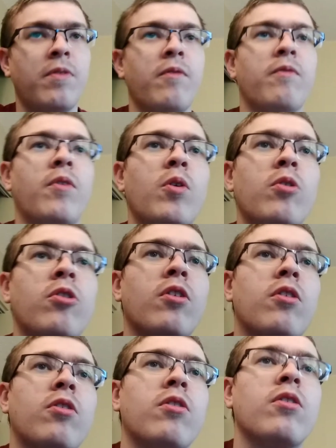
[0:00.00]

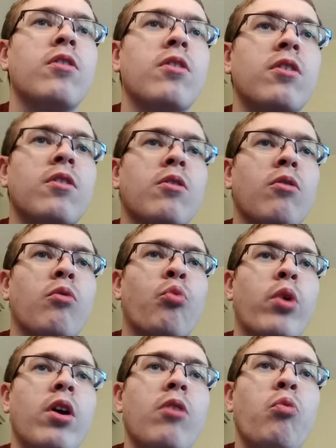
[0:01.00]
versus
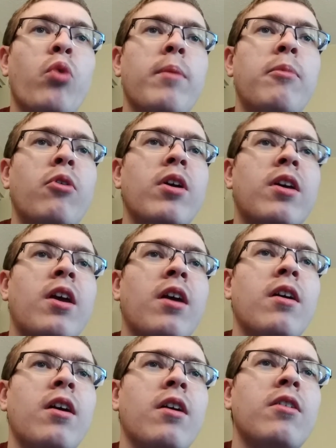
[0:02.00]
Rhea Ripley,
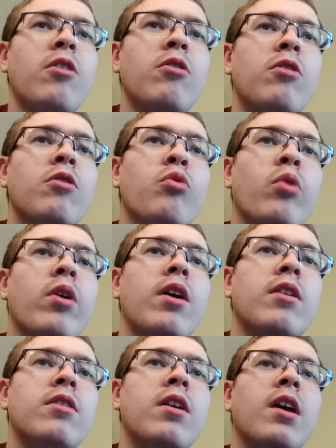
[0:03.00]
Candice
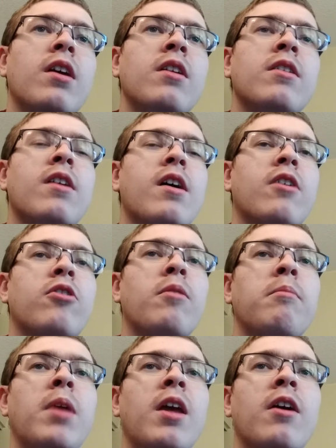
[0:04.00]
LeRae, Tegan Nox, and
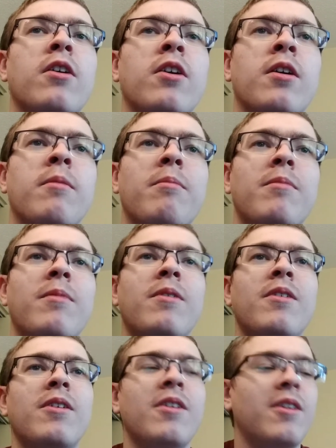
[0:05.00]
Mia Yim.
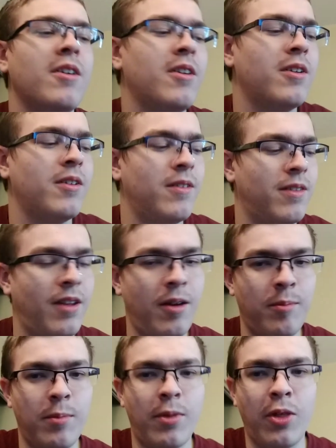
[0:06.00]

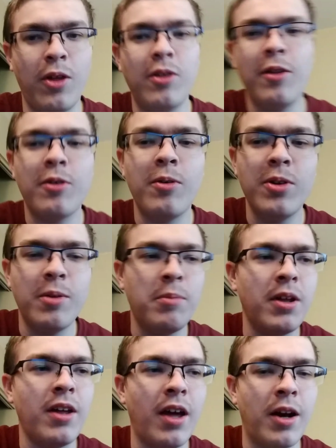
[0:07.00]
This is going to
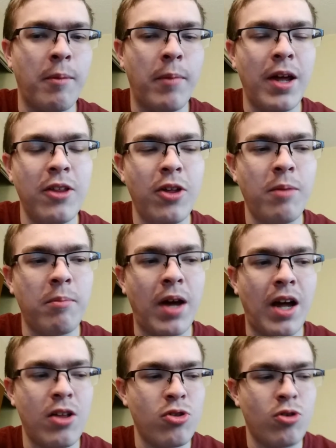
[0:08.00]
be an amazing
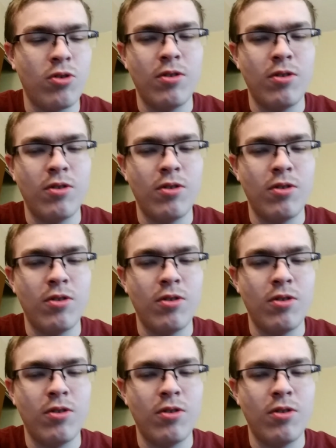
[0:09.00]
match,